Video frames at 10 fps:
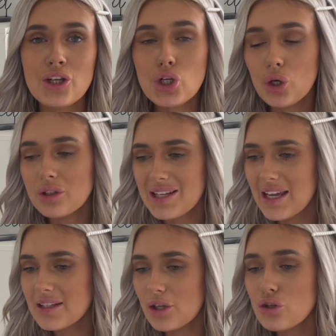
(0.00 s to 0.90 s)
dogs,
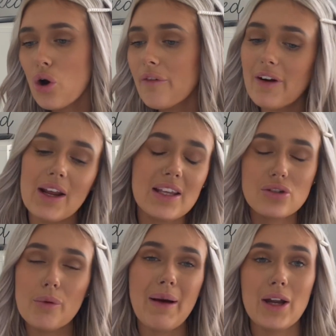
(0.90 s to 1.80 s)
he's not
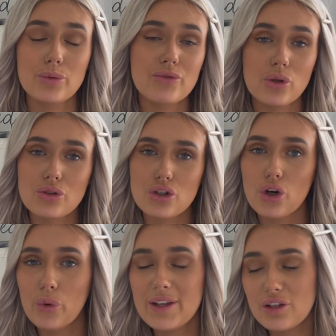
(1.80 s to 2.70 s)
bad with dogs at
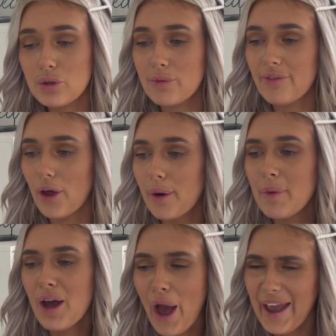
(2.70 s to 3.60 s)
all. He's good with them.
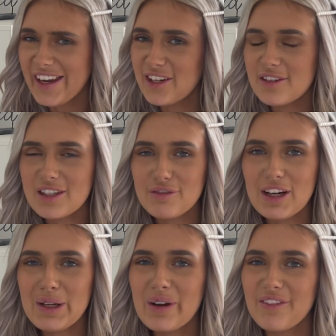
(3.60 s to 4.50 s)
He does this
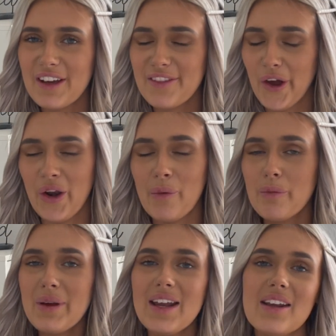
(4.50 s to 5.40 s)
really weird thing though. Like, we'll
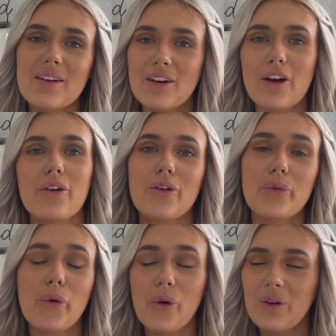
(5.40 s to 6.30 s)
be going on a
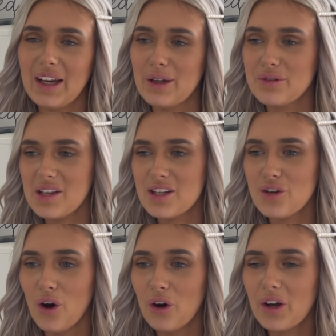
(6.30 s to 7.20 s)
walk and he'll see a
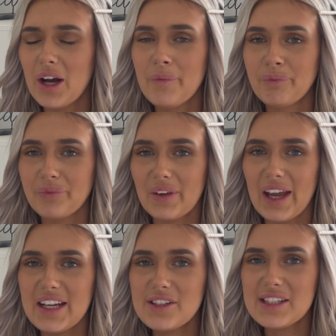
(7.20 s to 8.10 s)
dog
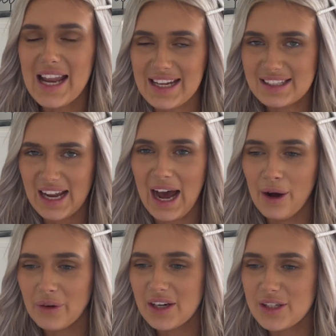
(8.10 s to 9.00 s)
and he just lays
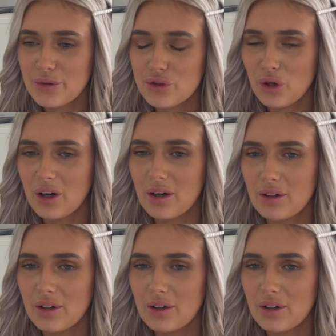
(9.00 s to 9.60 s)
down until the dog